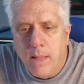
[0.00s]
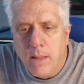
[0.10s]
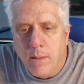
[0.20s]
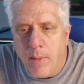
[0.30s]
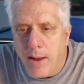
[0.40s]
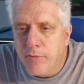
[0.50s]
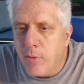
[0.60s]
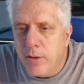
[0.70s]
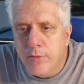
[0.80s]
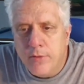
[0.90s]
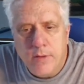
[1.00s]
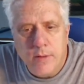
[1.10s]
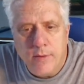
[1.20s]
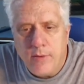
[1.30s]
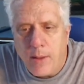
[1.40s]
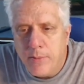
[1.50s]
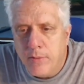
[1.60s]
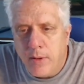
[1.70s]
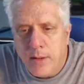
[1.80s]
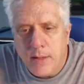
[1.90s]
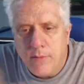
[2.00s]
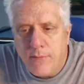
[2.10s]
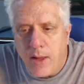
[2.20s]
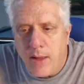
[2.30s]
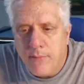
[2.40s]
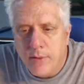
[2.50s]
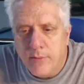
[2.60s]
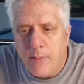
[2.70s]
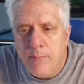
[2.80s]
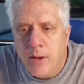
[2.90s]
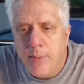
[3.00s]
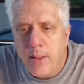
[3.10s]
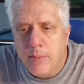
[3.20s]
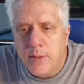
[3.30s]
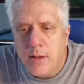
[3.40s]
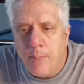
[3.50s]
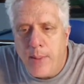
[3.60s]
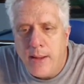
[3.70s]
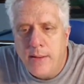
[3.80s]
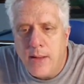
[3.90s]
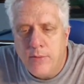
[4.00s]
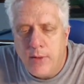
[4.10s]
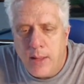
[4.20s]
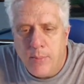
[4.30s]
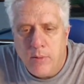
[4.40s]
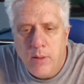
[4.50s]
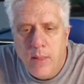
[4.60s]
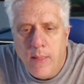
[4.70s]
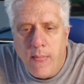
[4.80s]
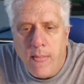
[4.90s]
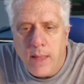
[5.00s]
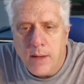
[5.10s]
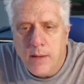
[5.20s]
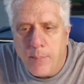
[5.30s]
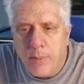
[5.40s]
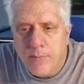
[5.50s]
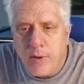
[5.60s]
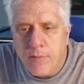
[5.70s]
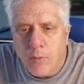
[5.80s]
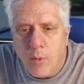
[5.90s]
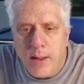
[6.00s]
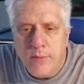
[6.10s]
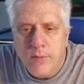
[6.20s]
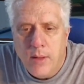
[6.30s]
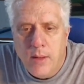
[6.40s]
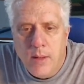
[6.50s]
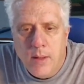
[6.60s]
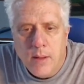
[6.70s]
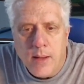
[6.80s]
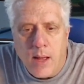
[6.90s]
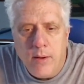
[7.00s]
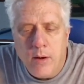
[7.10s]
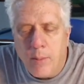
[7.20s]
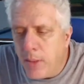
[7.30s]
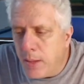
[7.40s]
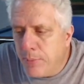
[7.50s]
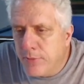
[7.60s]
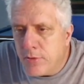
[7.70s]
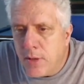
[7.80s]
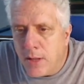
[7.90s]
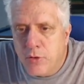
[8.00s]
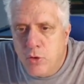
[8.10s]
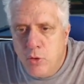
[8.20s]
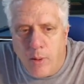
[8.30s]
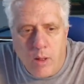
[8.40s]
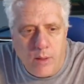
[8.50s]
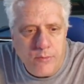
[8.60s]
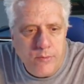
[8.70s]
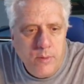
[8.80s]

Might as well use this opportunity to get the 5, because I'm going to be able to come back down table in a couple of different ways. Now here I'm playing position on 2 balls.